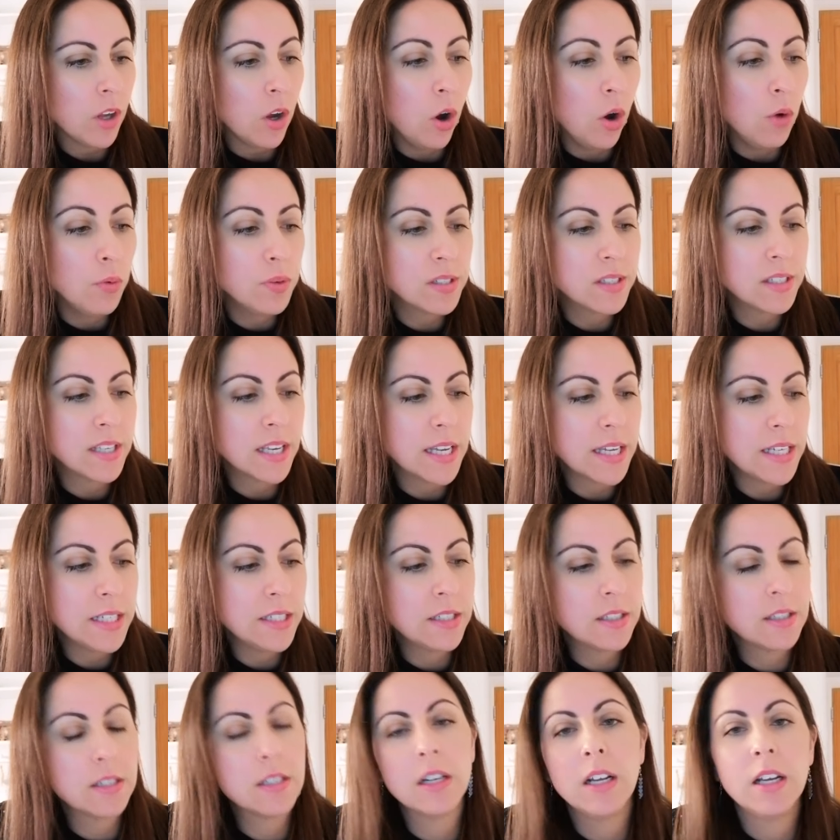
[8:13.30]

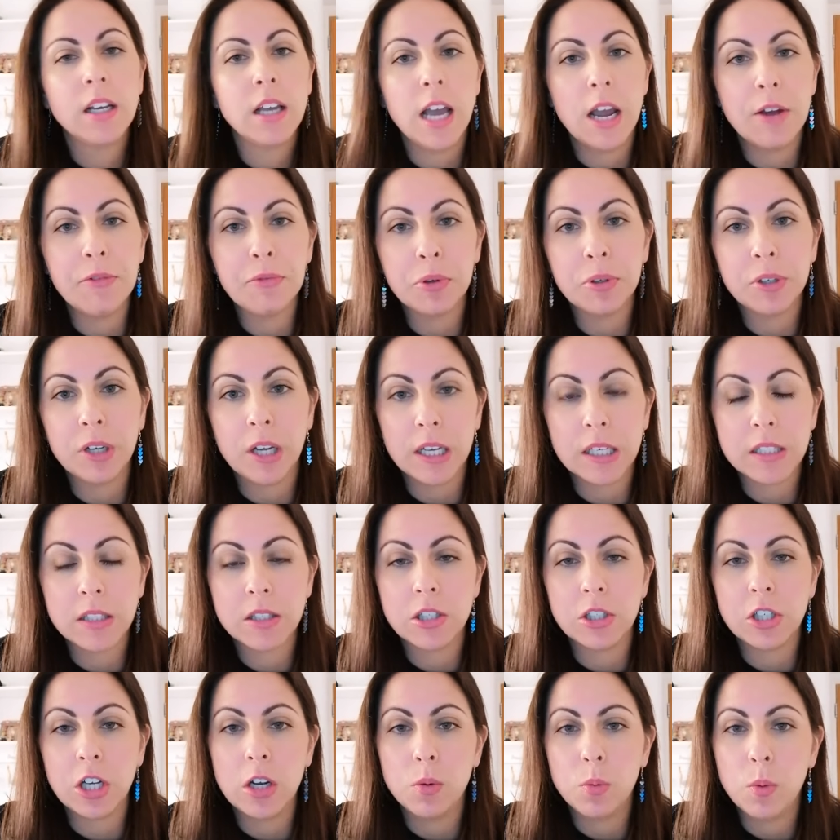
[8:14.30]
Ofsted, everyone likes
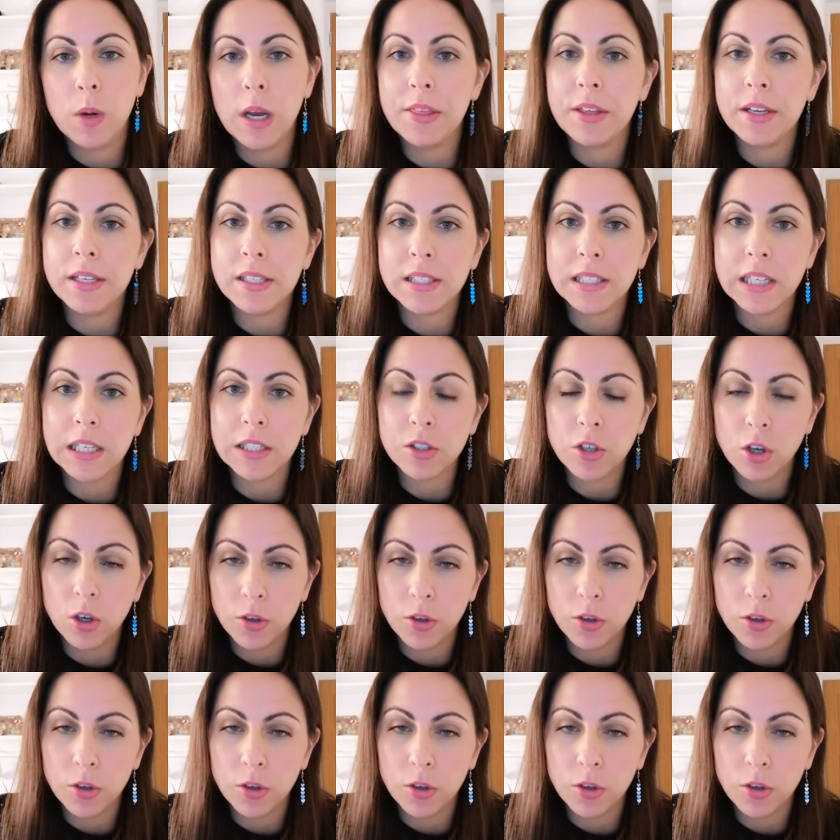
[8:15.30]
to know where they sit